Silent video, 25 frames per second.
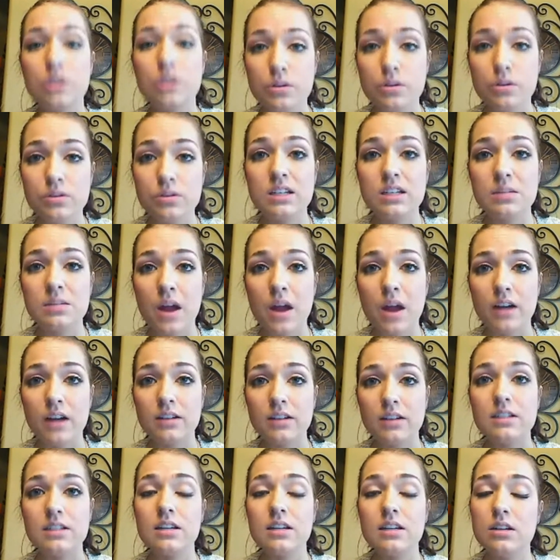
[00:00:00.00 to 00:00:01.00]
Tuesday's
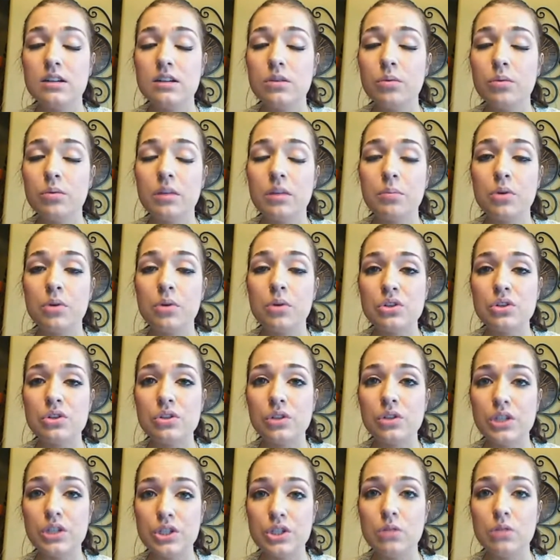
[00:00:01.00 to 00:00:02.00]
practice, to deal with a
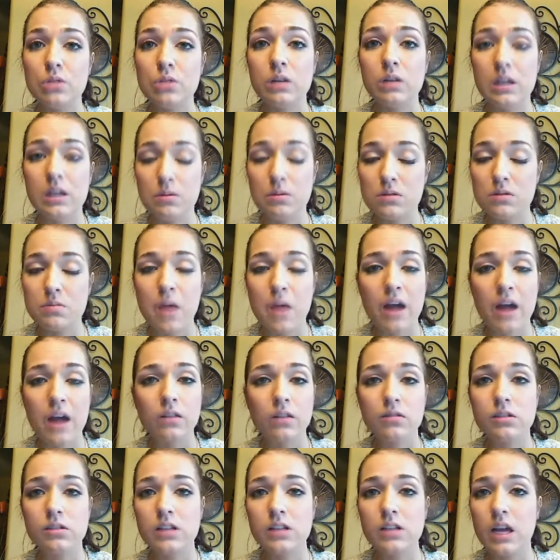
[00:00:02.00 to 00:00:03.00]
personal issue. But he was back
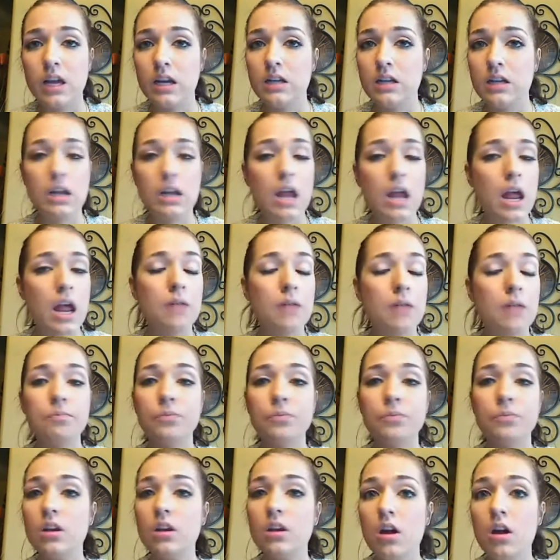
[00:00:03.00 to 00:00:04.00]
there skating today.
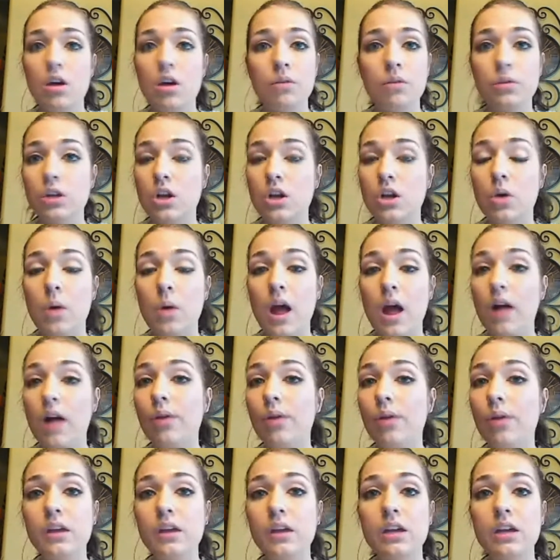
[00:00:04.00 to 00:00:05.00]
You know,
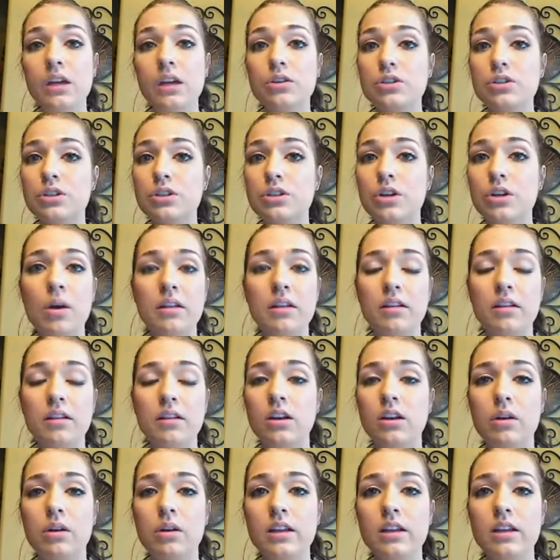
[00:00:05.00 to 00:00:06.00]
healthy, good to go. I
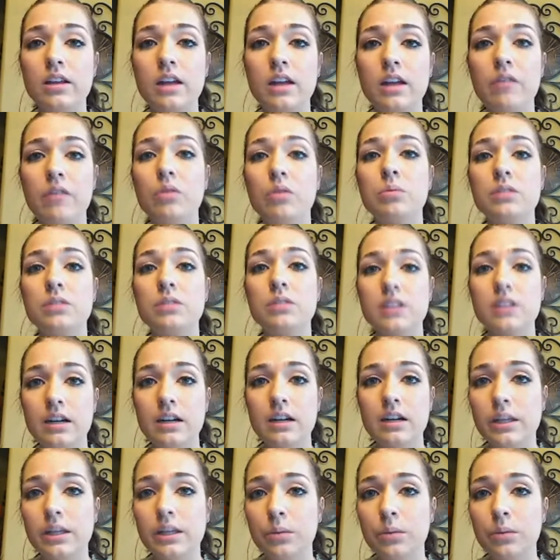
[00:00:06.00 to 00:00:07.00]
think everyone's kind
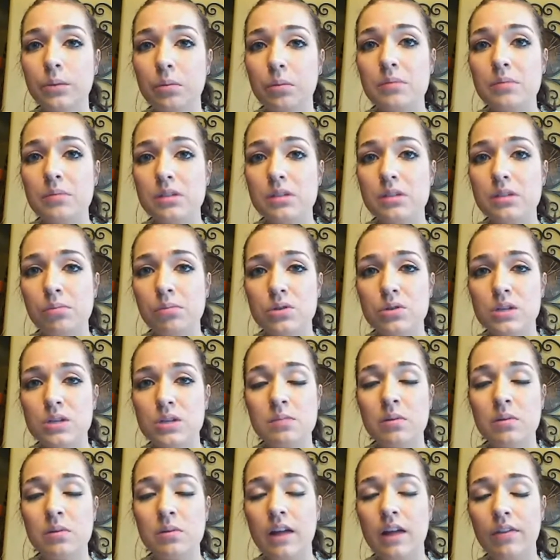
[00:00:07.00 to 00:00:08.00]
of dealing with bumps and
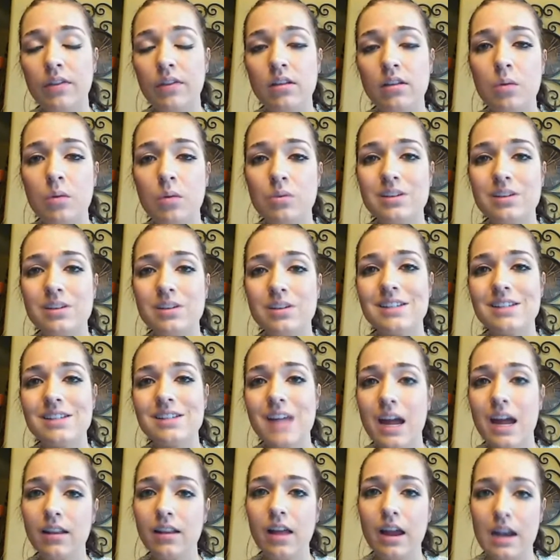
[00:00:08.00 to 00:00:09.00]
bruises, but nothing that will
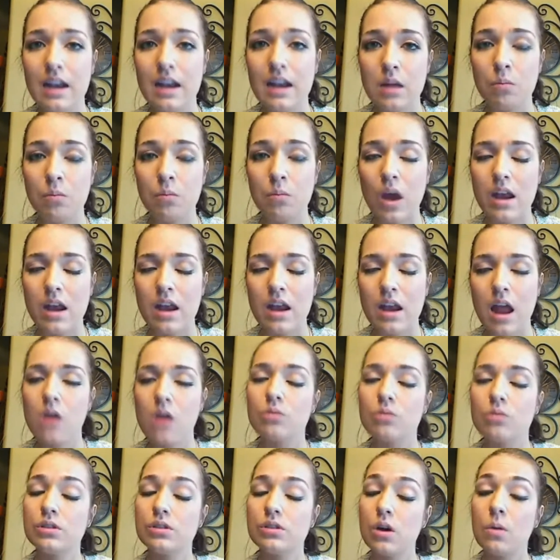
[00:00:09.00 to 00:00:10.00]
sideline him right
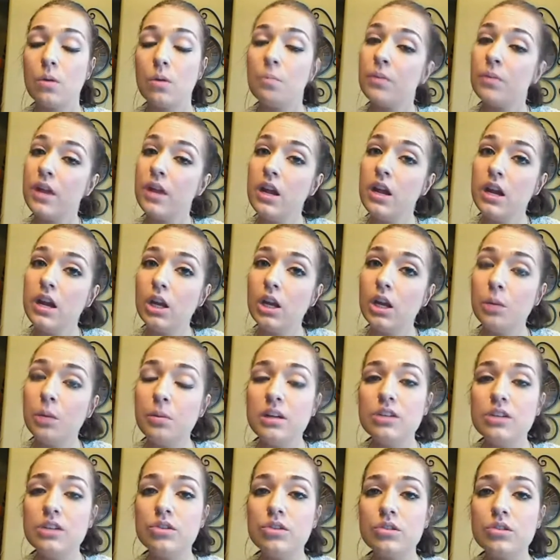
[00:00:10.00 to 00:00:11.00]
now. So
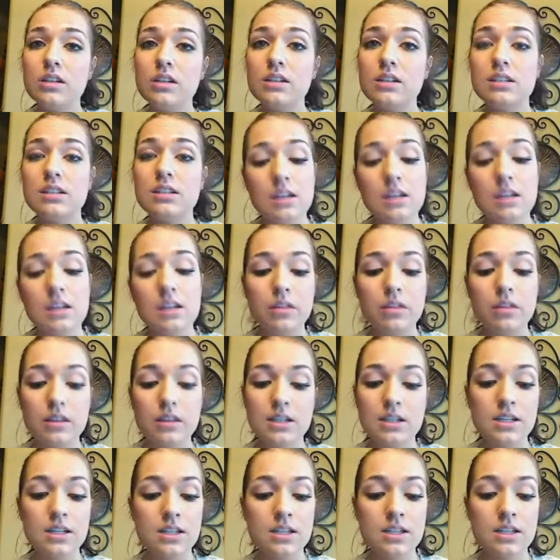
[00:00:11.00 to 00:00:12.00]
it'll be interesting to see, but
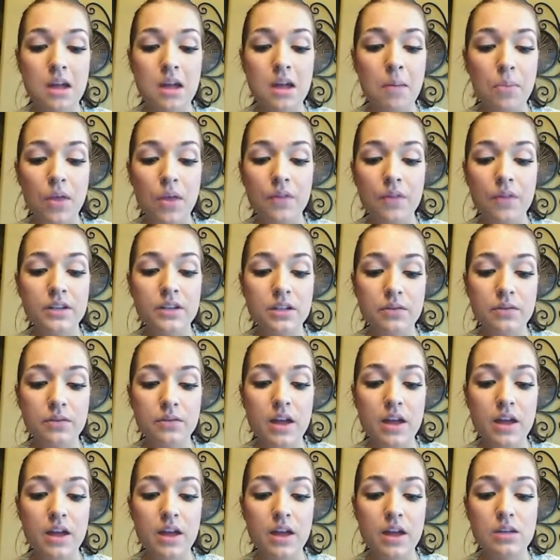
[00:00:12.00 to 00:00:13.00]
this is the depth on the
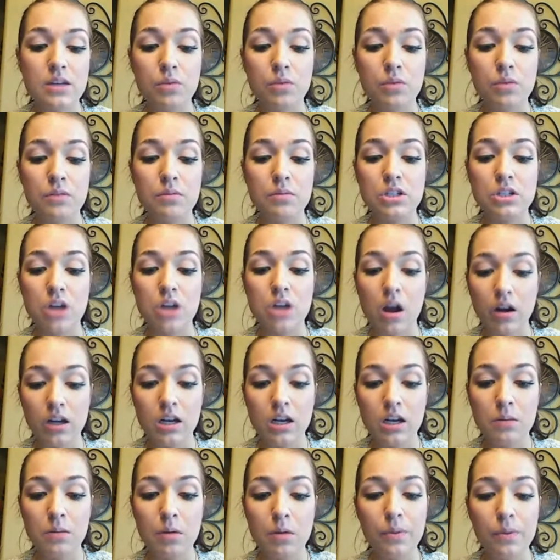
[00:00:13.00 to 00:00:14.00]
defense that we've been
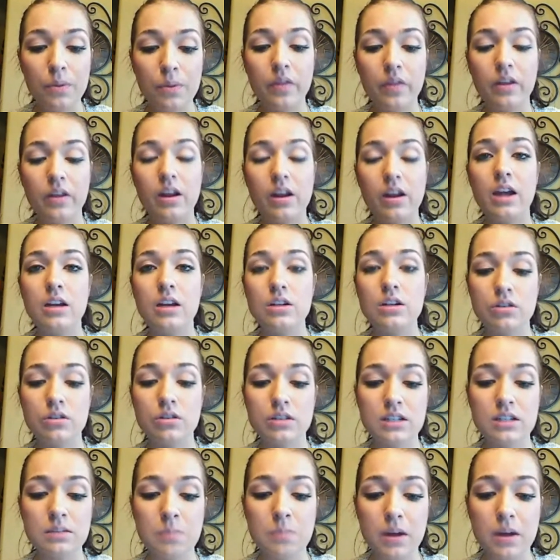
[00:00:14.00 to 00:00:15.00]
talking about that the Coyotes are
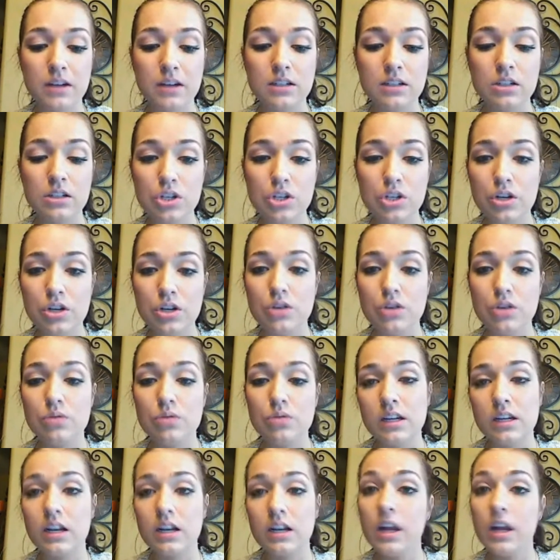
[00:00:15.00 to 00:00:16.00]
expected to
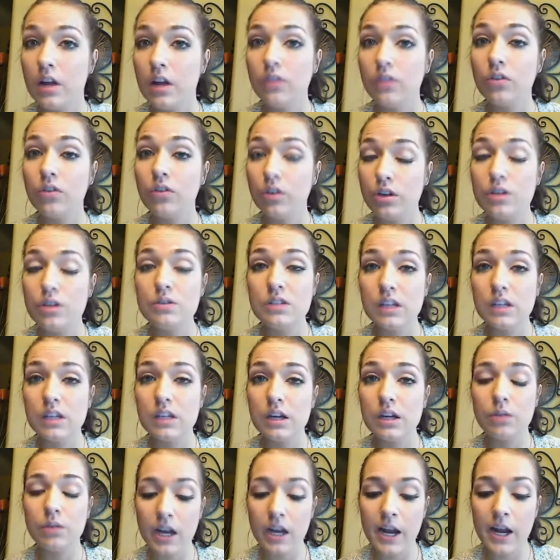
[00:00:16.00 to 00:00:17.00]
use, and they're using
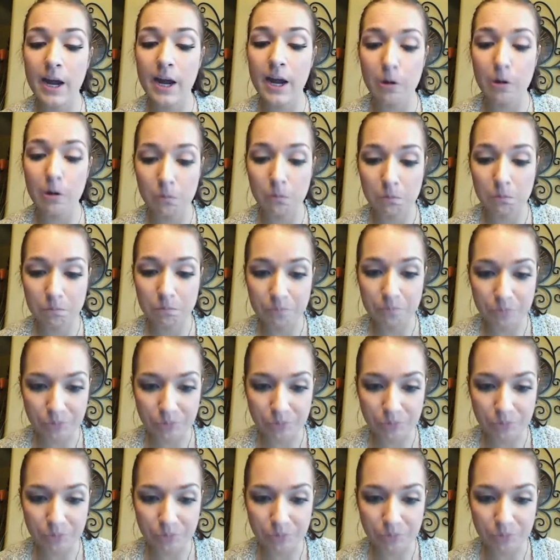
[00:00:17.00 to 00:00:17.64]
it right now.